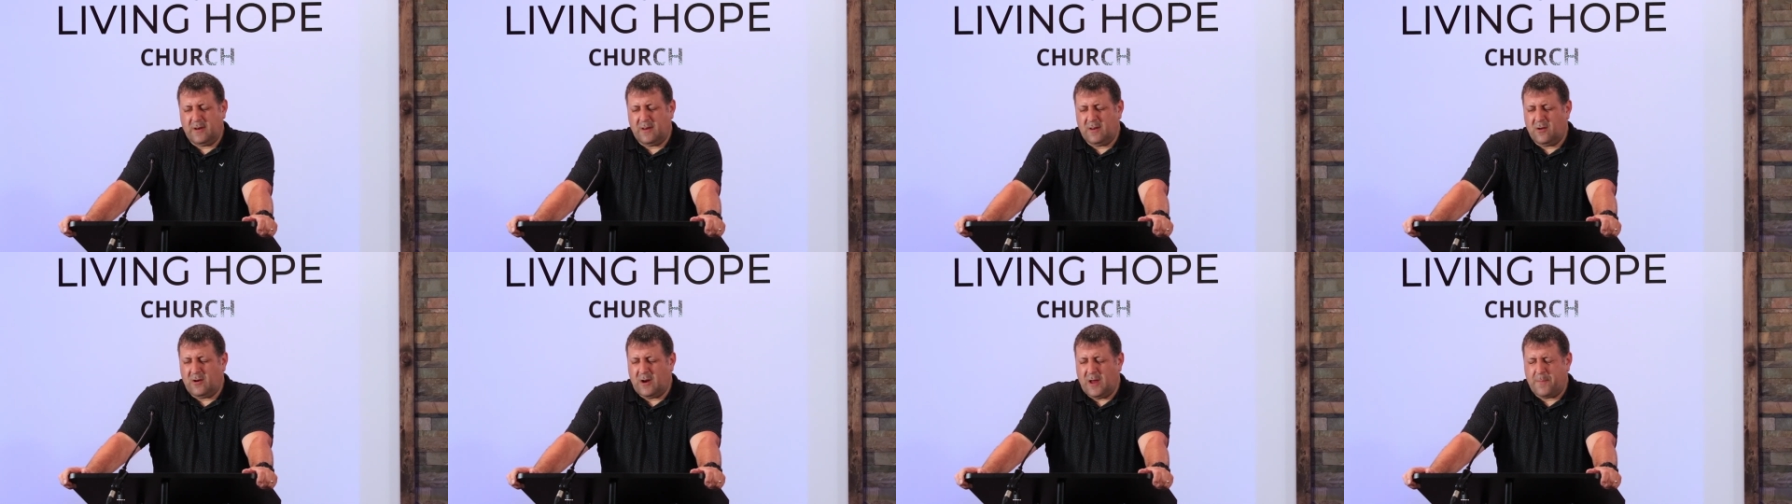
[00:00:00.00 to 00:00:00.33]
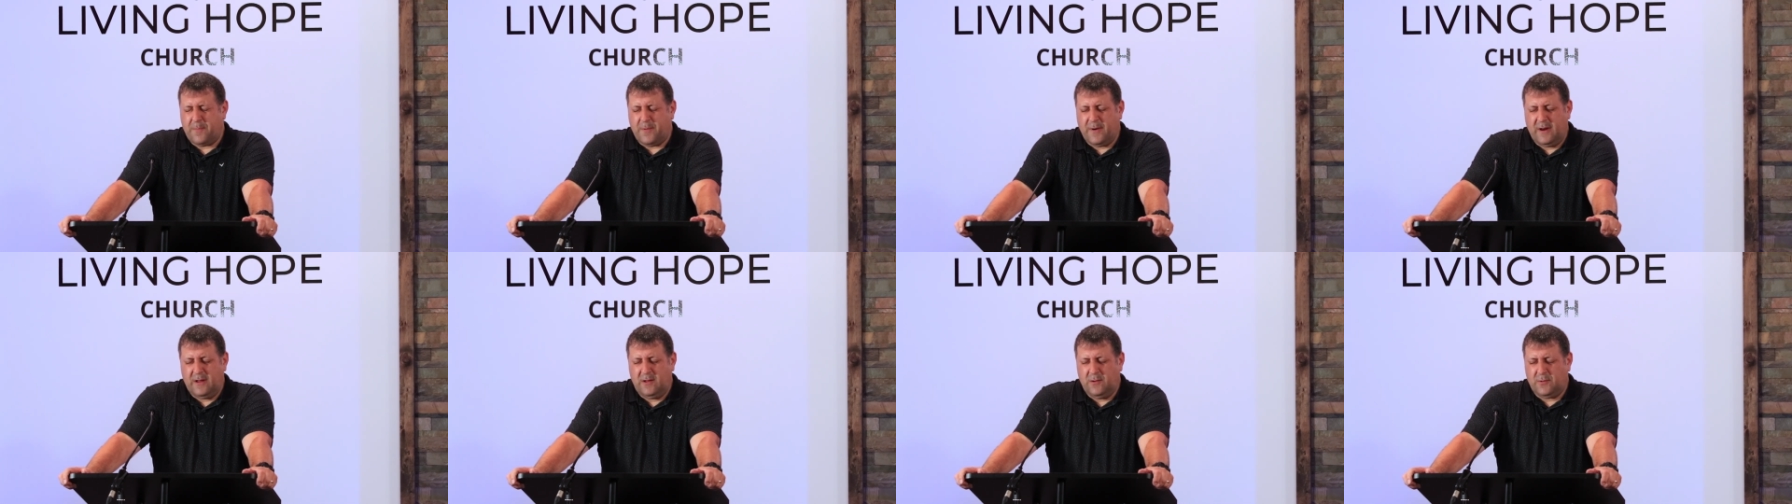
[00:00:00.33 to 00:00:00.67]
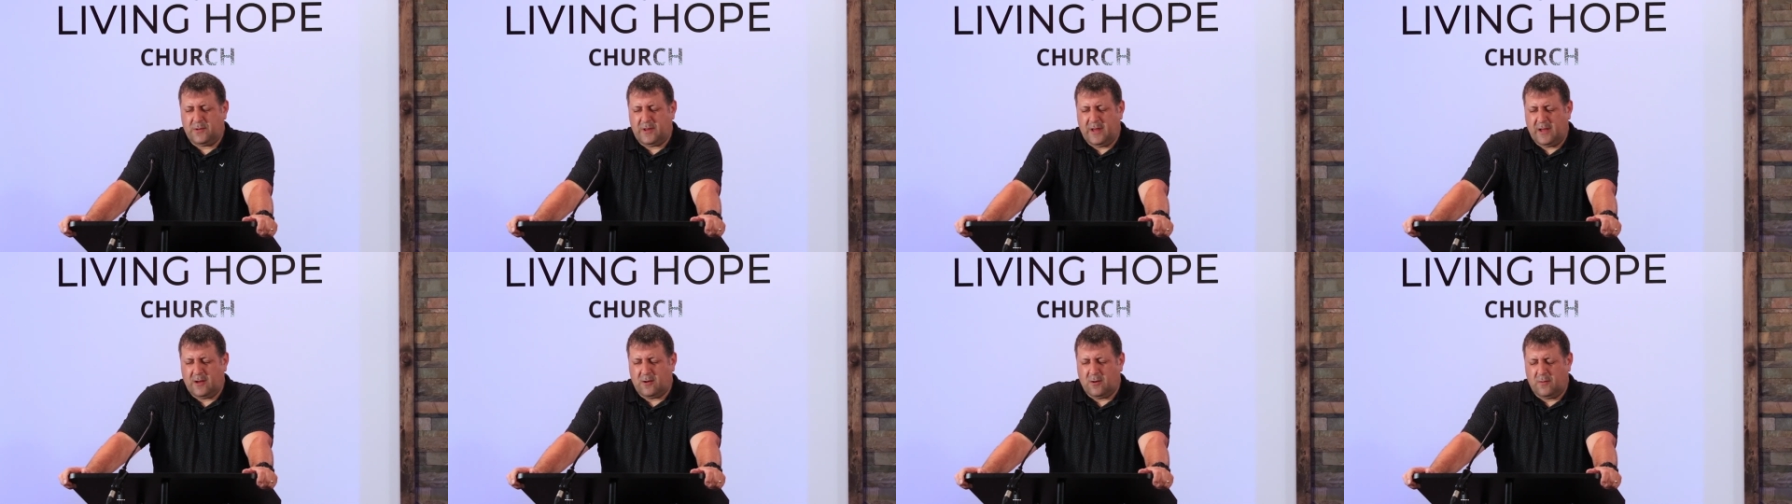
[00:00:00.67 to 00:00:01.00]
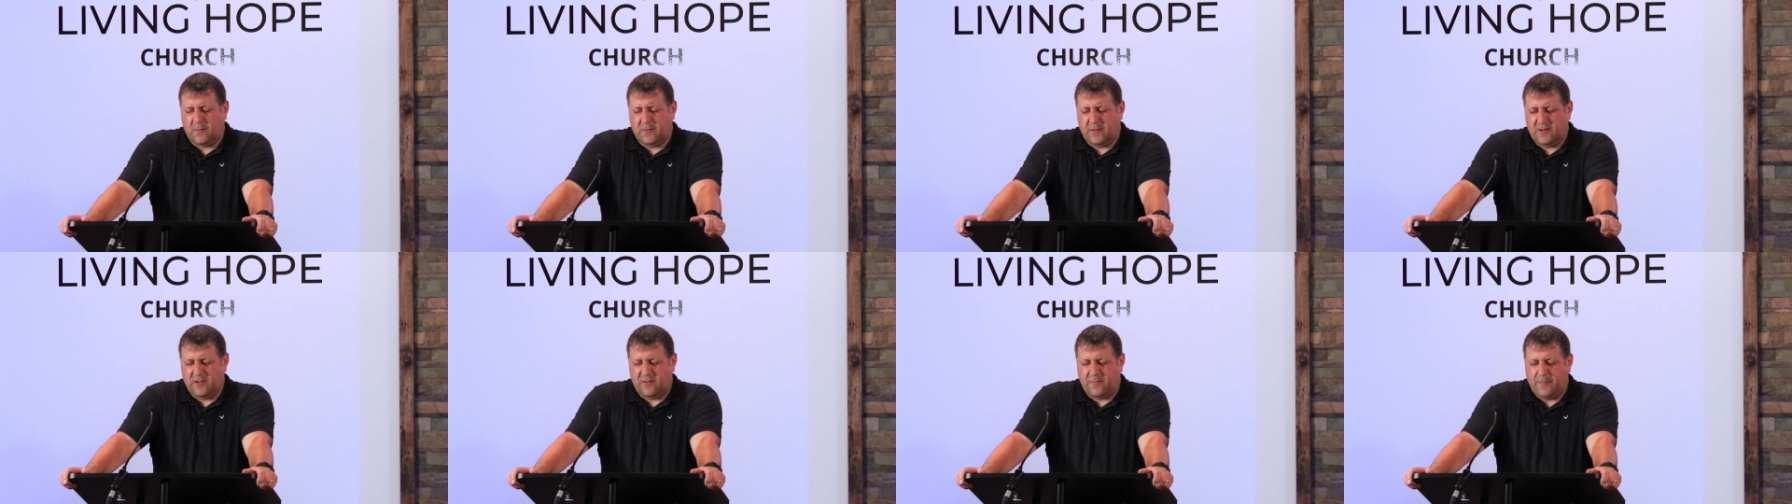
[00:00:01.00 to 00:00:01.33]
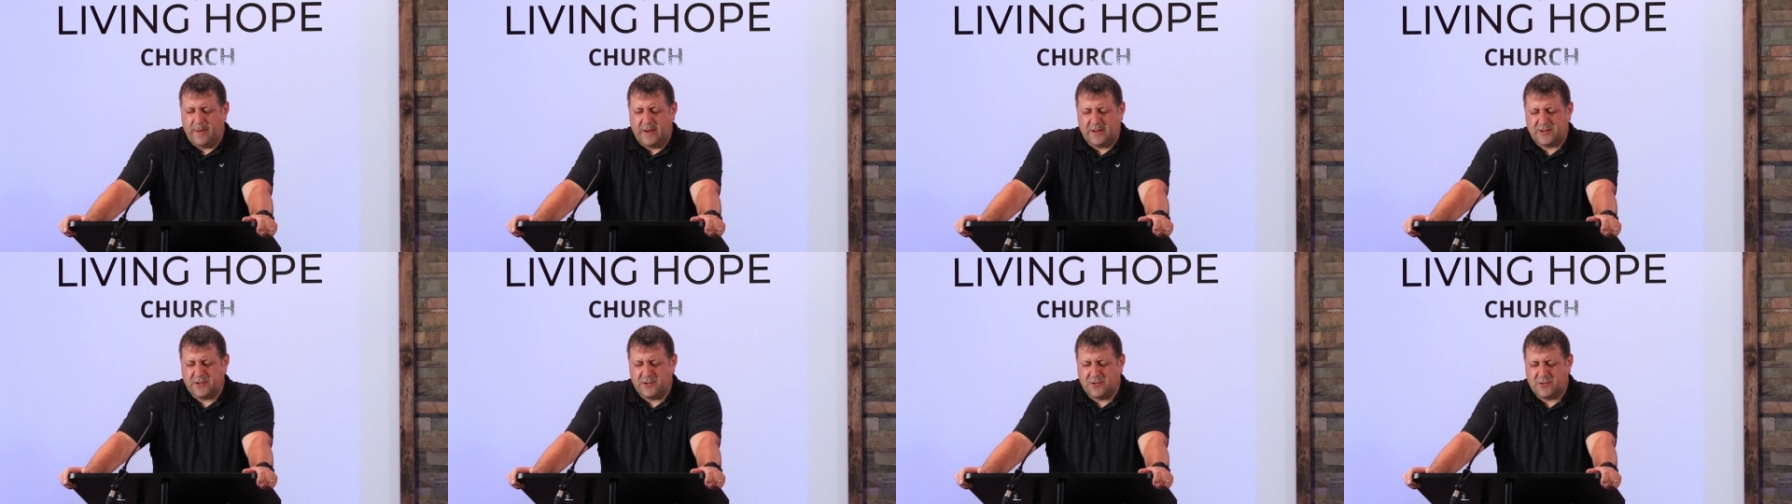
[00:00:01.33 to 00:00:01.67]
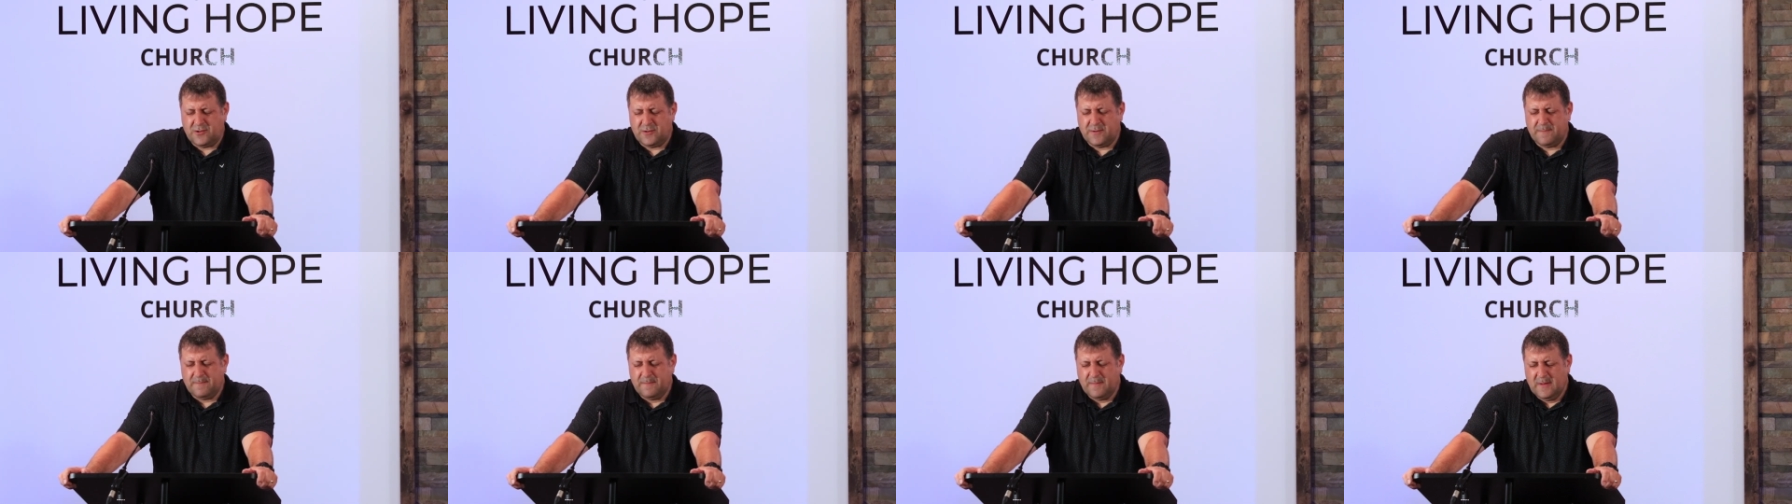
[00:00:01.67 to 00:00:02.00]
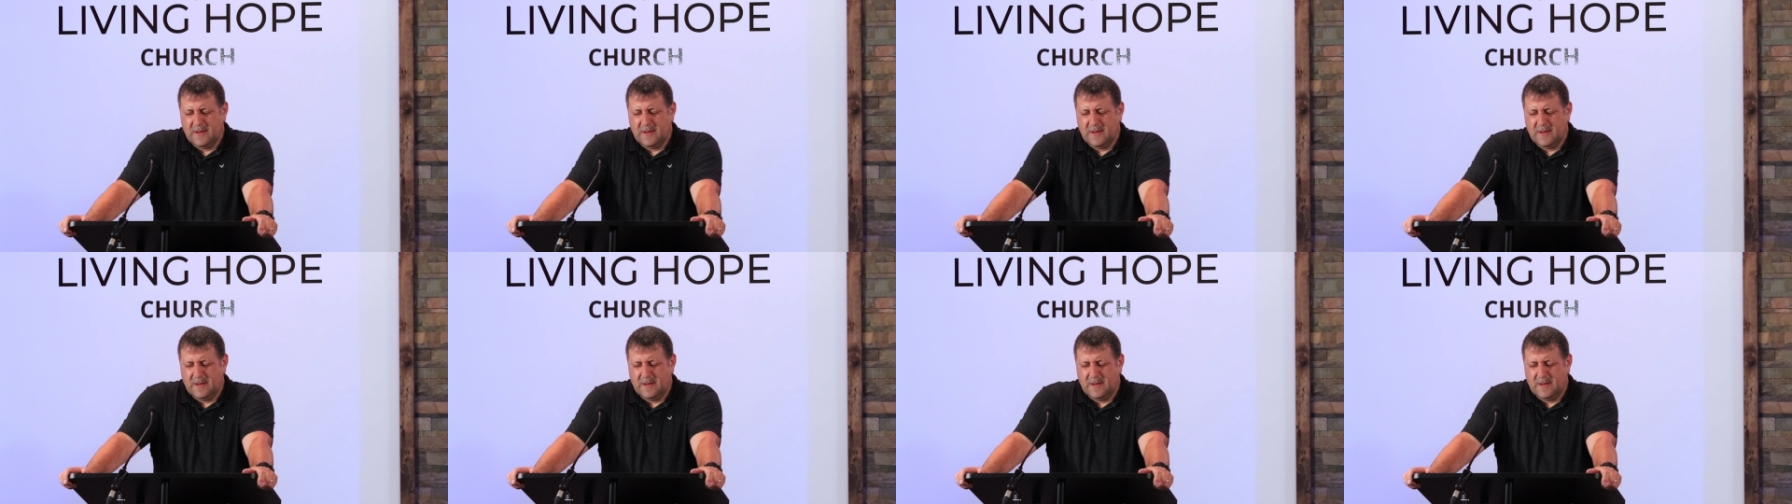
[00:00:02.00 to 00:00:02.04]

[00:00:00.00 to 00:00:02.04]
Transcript: And Lord, I pray that you would take over this message.